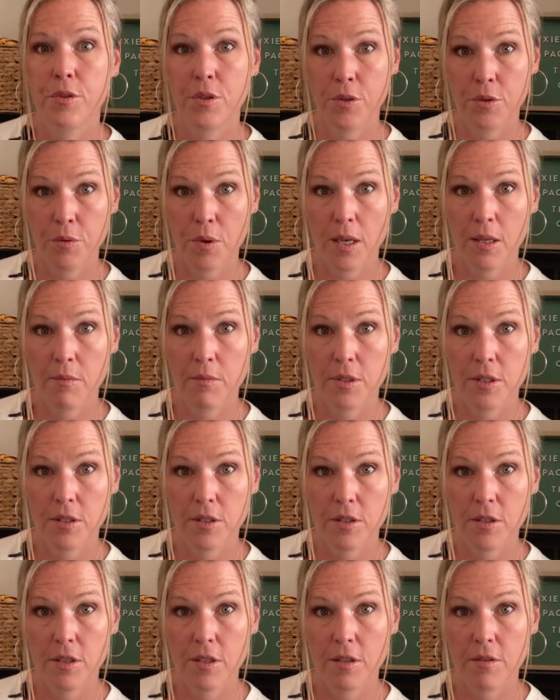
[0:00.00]
to Hollywood
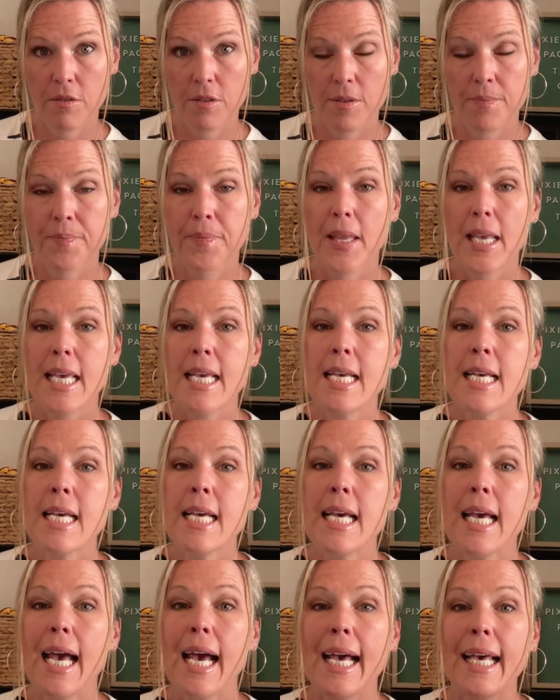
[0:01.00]
Studios.
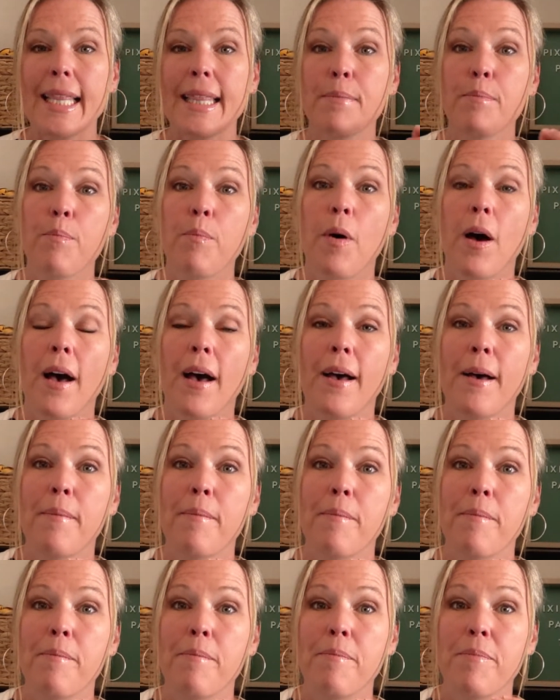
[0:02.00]
And
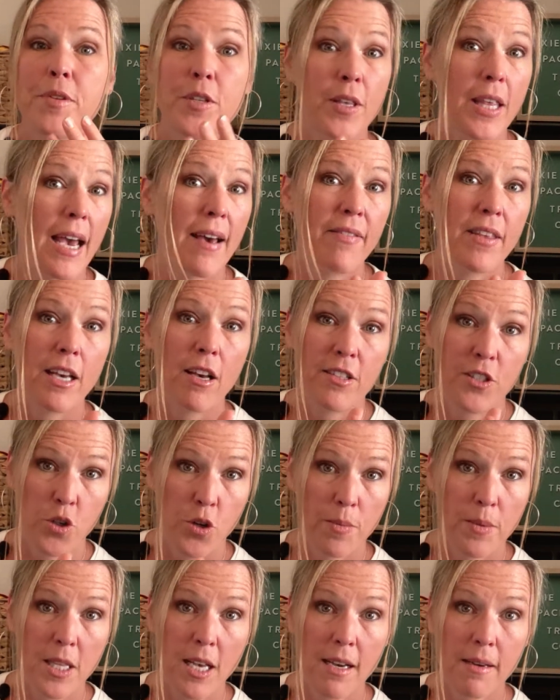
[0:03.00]
so they have that
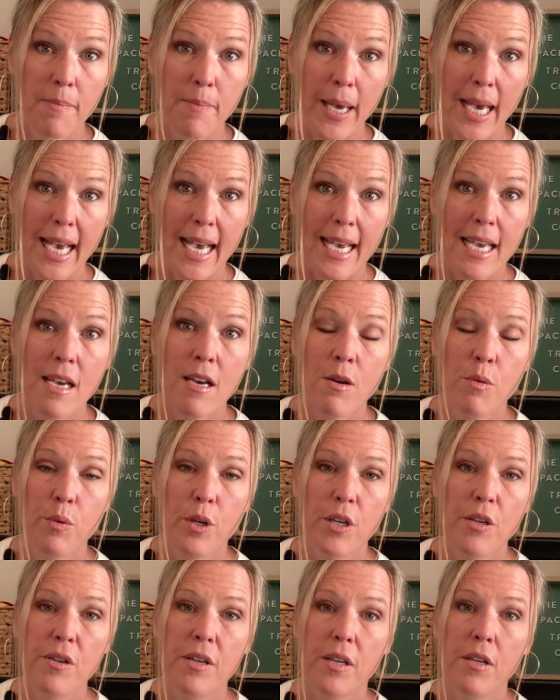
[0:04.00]
Stormalong Bay
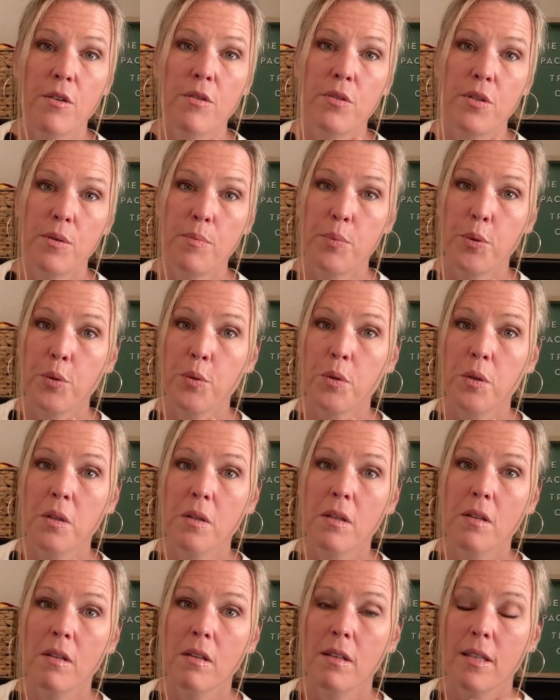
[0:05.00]
where you can use their
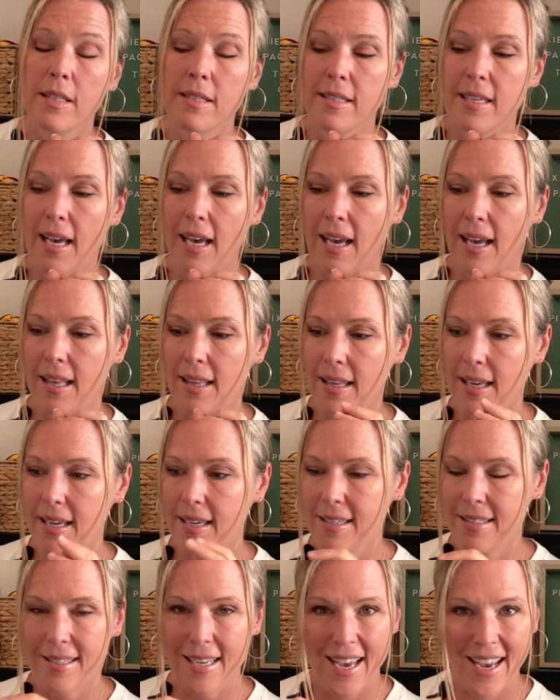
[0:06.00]
pool. It's got
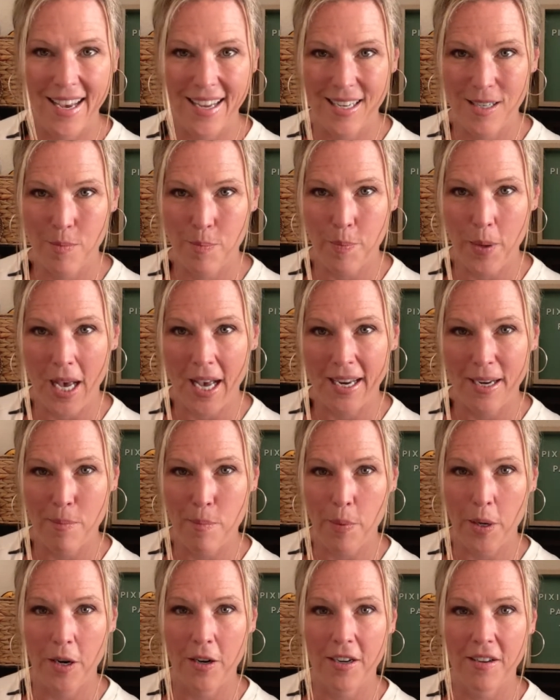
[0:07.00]
like sand
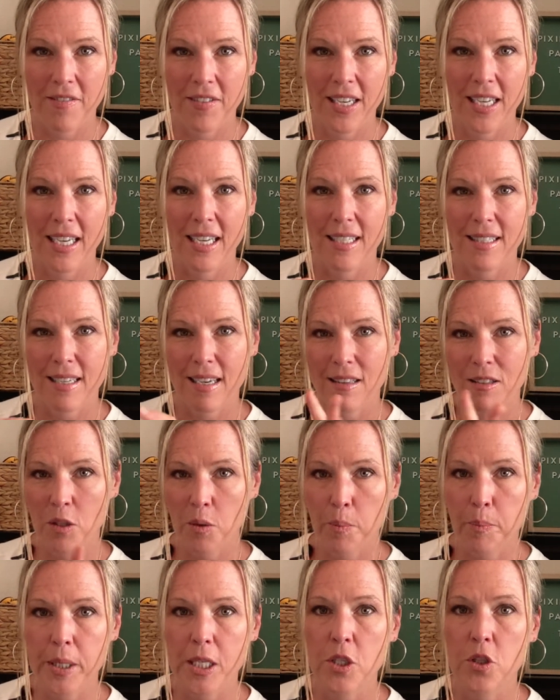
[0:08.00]
bottom part of it. It's got a
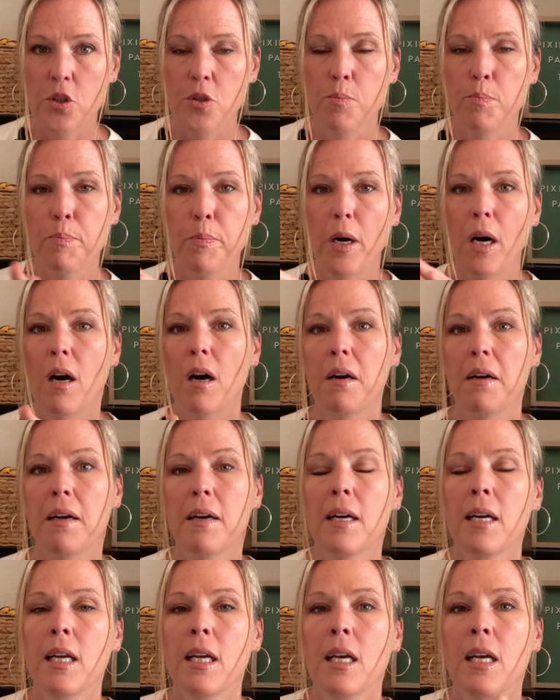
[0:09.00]
little beach
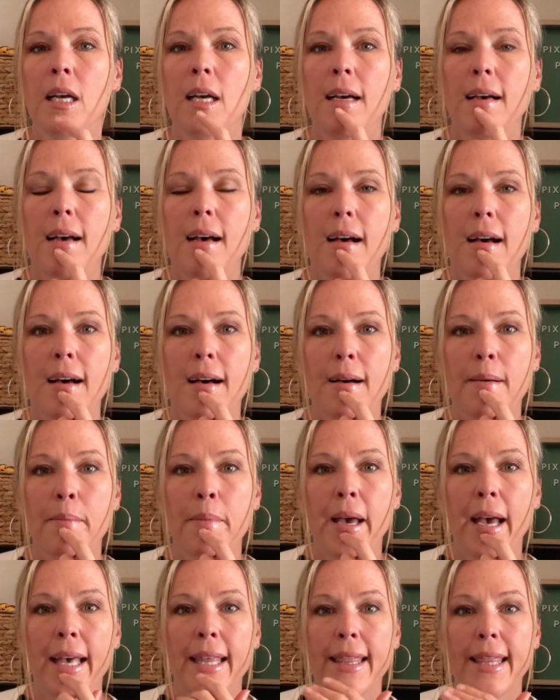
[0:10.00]
bar.
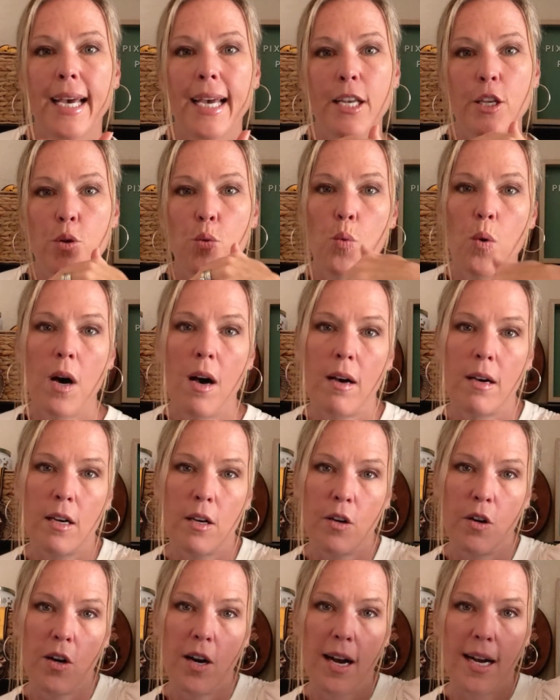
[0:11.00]
And then you walk
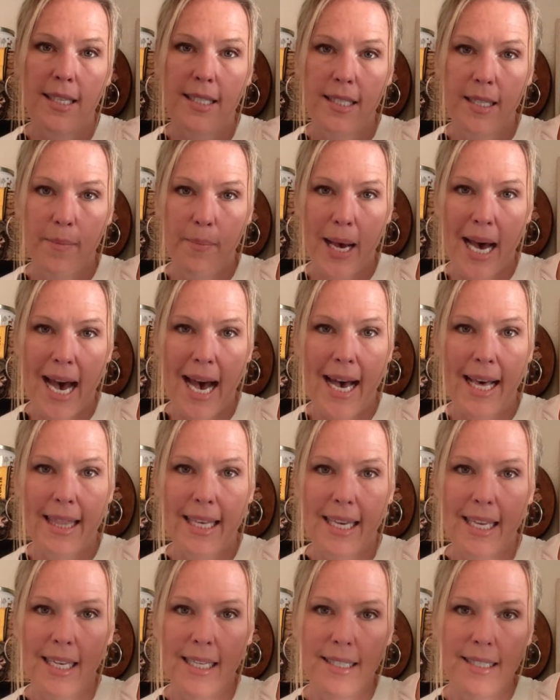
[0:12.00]
across the path
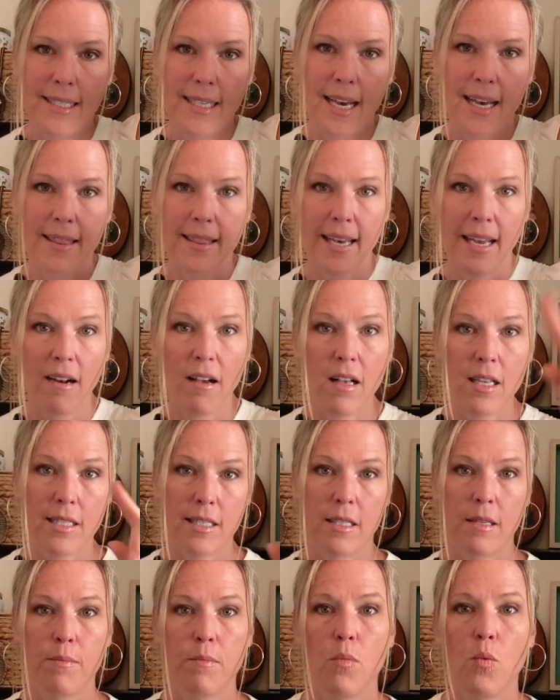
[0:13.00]
and it's got that
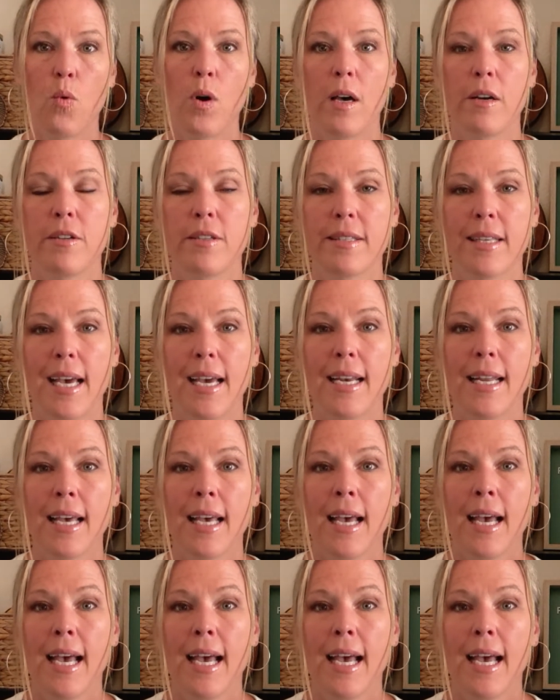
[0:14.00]
awesome water slide.